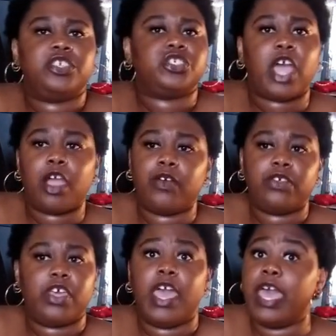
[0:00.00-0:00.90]
shower
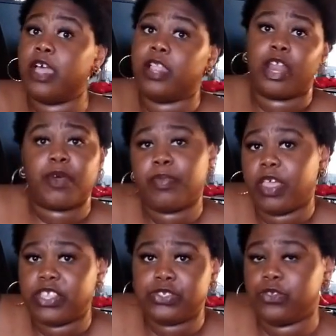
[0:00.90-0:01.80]
the hell out of my
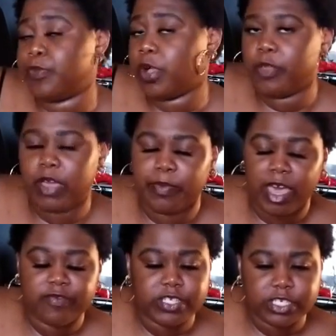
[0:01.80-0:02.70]
plants, threw them all in my
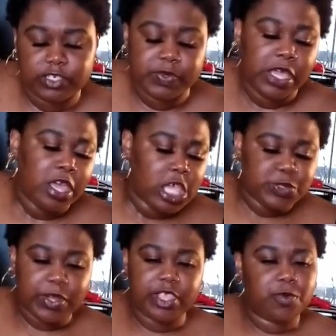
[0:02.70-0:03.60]
bathtub,
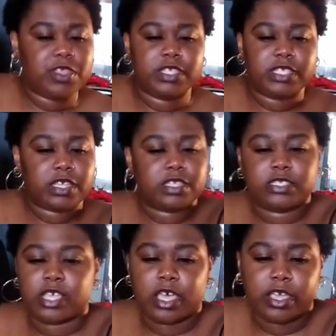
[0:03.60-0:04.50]
spray them with
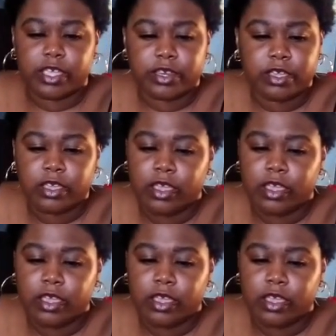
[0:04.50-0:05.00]
insecticide,